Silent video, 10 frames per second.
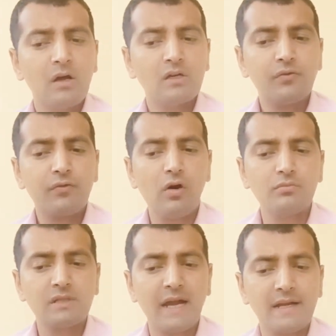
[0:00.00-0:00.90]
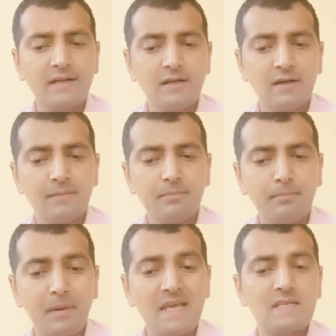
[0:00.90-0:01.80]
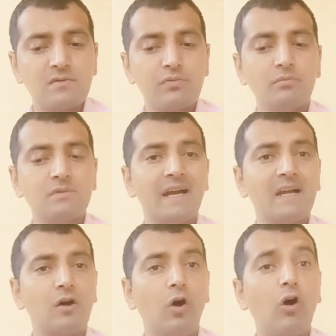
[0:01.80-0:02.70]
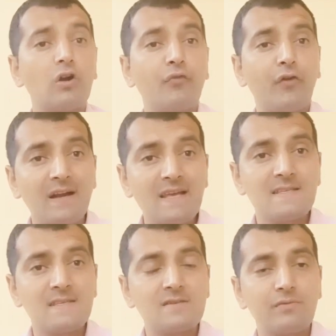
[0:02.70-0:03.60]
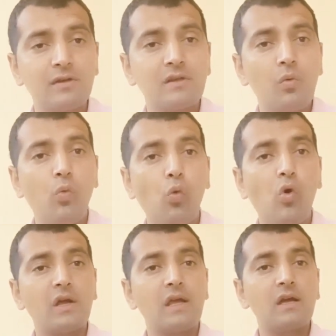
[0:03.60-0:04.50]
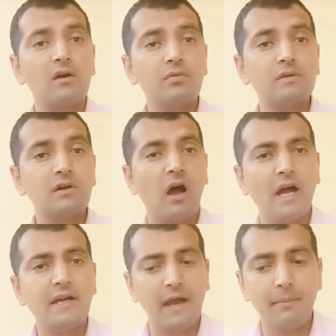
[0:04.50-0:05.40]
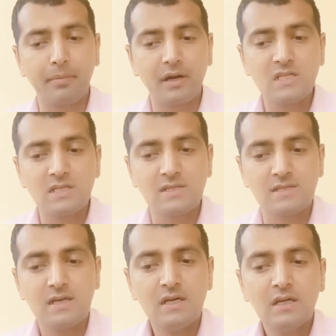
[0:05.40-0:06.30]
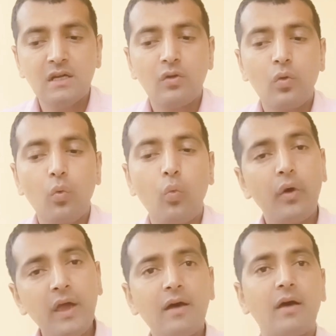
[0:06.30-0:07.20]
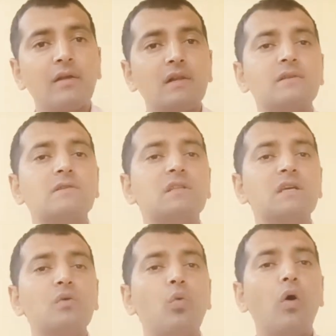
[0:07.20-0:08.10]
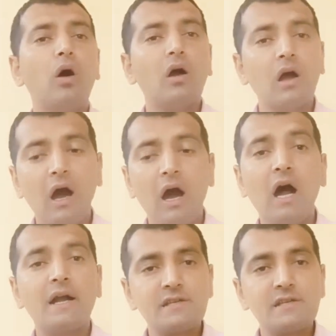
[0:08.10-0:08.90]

from that place, from that hot furnaces where they were working over the high temperatures, where they work hard.